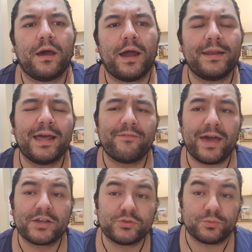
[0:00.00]
I didn't have an
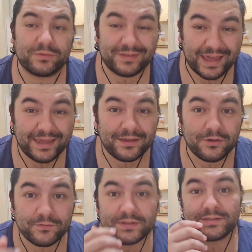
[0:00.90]
actual day
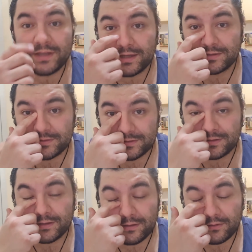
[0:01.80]
of disgust,
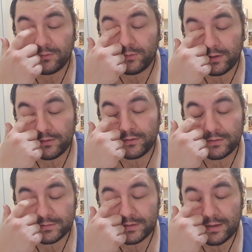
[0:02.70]

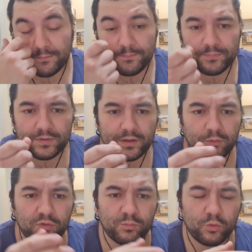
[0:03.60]
whereas it
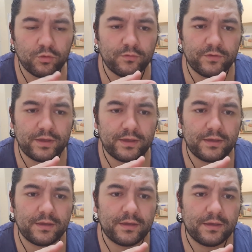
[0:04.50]
was more of
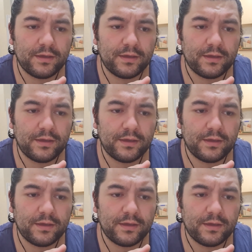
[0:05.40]
a